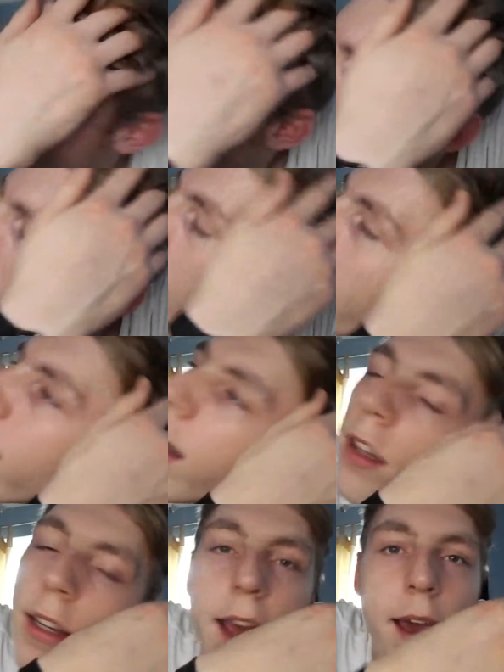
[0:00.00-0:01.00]
And
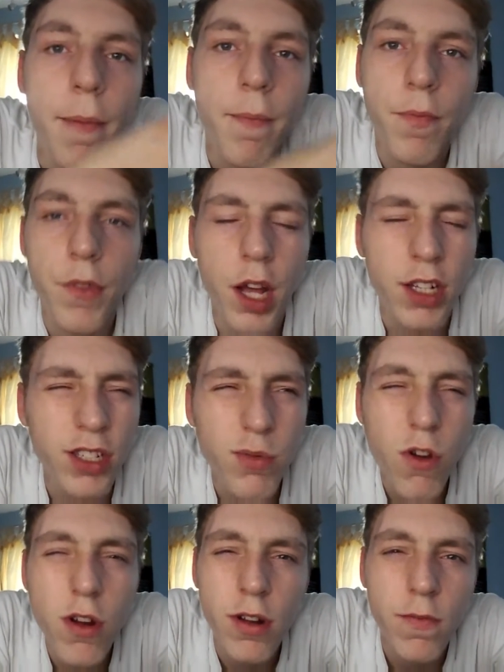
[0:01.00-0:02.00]
yeah, I just
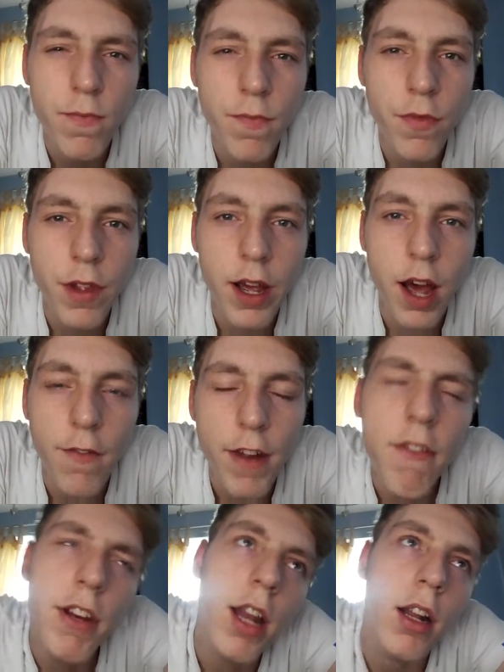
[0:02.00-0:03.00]
want to, I've
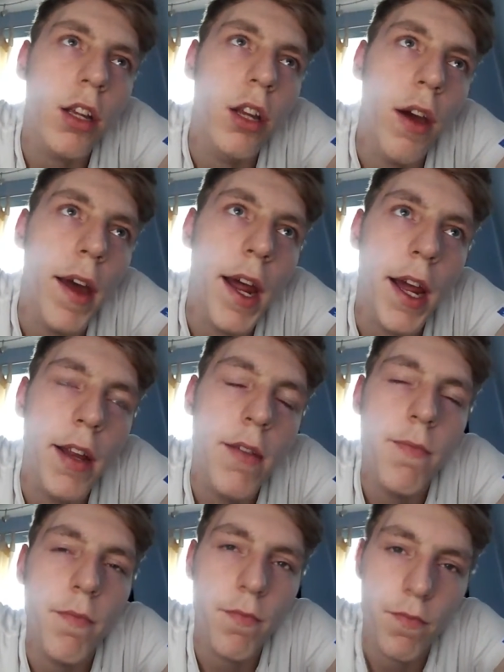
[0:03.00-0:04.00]
never done a Q and A.
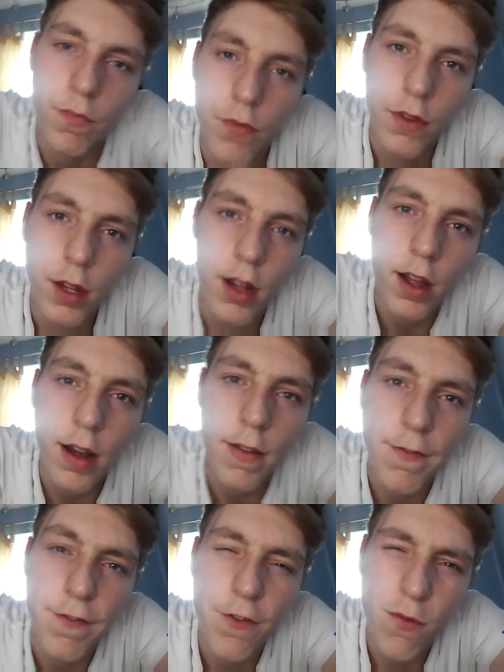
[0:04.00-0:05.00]
I
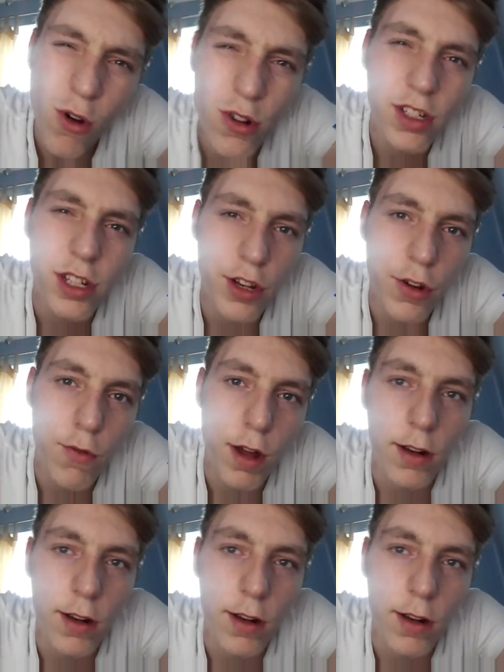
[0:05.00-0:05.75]
want to do one.